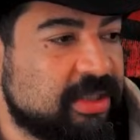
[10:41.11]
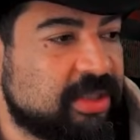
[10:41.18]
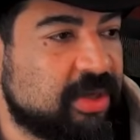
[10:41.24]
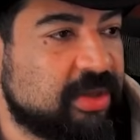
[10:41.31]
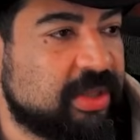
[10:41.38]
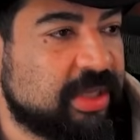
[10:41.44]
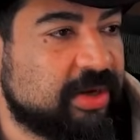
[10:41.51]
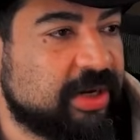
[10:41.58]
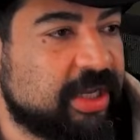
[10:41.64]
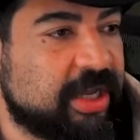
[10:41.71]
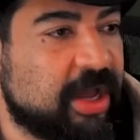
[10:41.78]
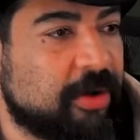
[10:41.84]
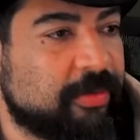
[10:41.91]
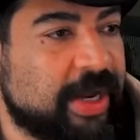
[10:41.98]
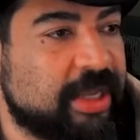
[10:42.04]
So there you
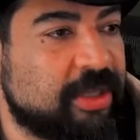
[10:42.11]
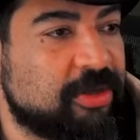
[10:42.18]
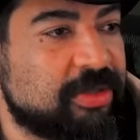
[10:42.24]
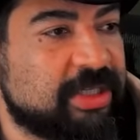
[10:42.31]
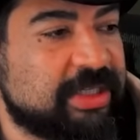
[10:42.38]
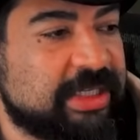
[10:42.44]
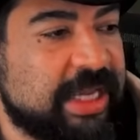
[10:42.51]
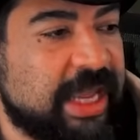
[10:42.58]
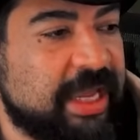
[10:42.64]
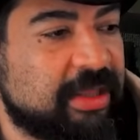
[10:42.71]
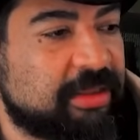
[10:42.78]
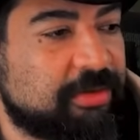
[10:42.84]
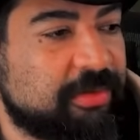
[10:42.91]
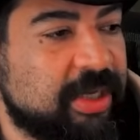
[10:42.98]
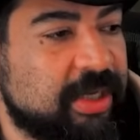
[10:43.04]
go, right? Uses the
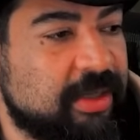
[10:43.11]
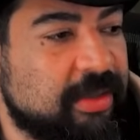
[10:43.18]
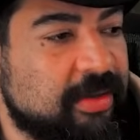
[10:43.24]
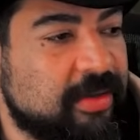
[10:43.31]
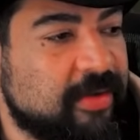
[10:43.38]
A3.